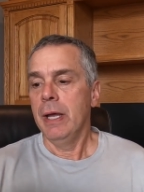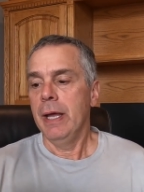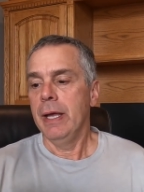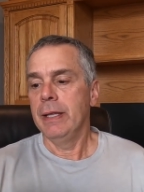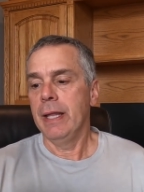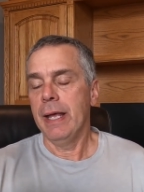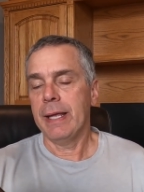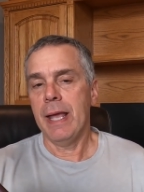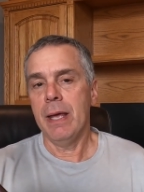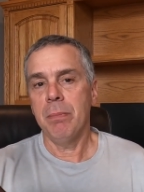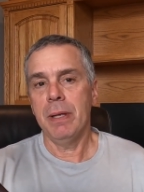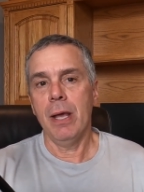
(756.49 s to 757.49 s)
and they
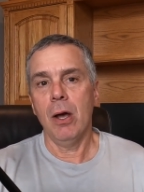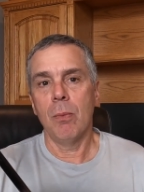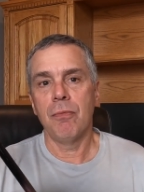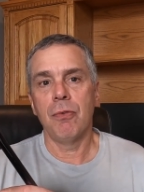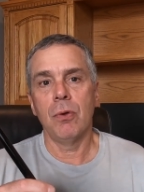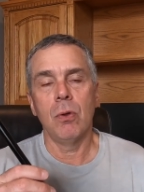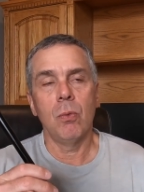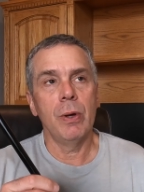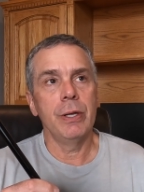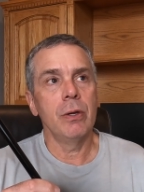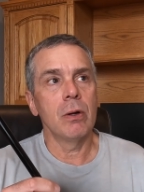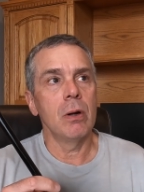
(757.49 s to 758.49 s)
can be helpful
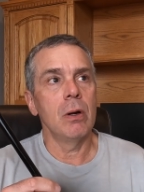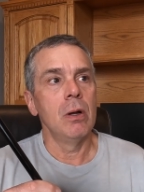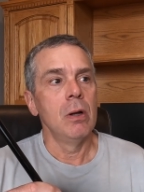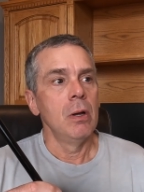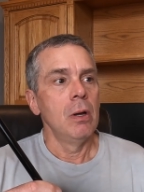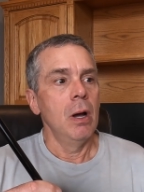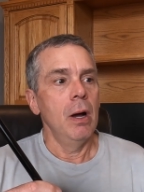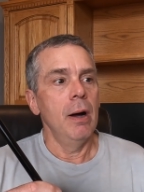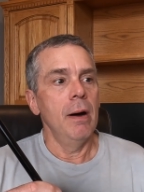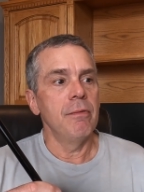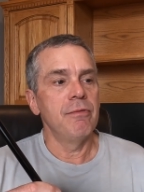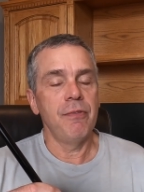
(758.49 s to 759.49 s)
when you're
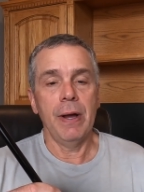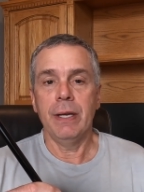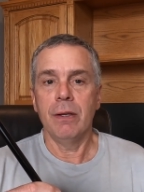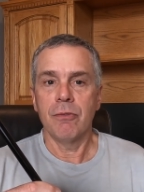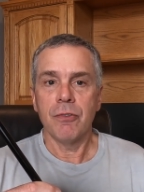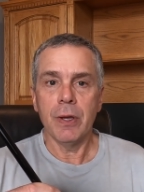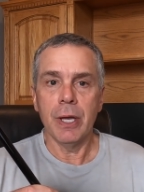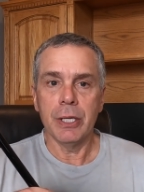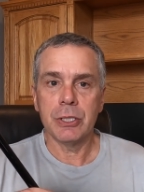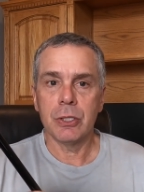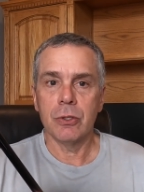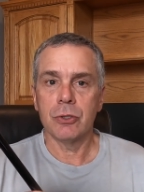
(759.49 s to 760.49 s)
uh, fighting
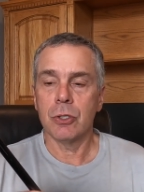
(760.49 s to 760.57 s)
fish.